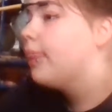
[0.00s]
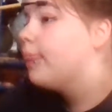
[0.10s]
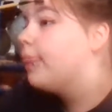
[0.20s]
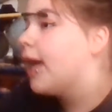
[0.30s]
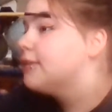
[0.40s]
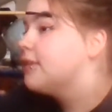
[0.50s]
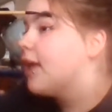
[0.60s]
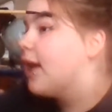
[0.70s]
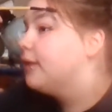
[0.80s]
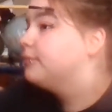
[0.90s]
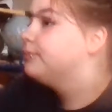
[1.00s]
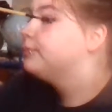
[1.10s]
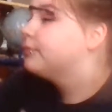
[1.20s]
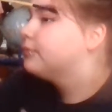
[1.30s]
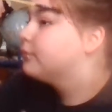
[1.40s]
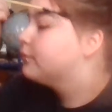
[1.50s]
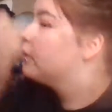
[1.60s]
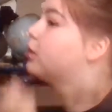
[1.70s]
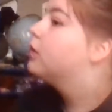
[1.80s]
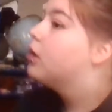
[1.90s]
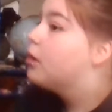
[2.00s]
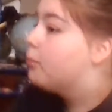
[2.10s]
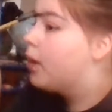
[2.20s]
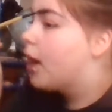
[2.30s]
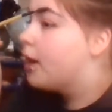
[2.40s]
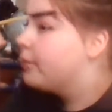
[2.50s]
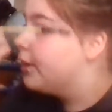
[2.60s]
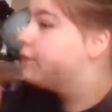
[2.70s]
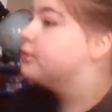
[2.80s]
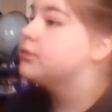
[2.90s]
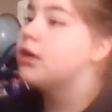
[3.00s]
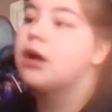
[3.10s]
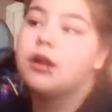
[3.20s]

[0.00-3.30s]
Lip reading: that's that. My eyebrows are